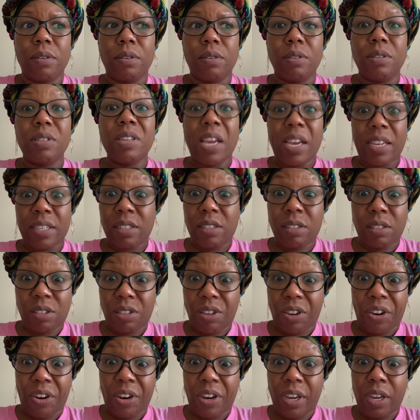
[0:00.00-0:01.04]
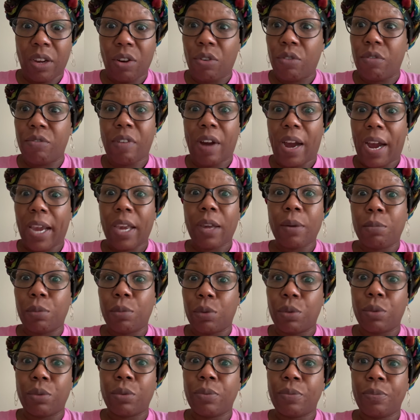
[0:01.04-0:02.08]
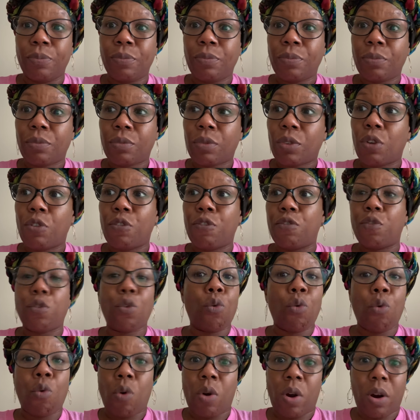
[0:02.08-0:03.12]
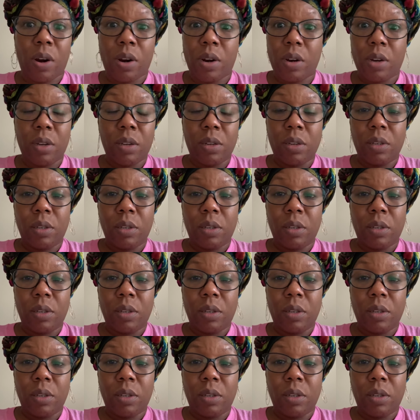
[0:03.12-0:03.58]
necessary or viable for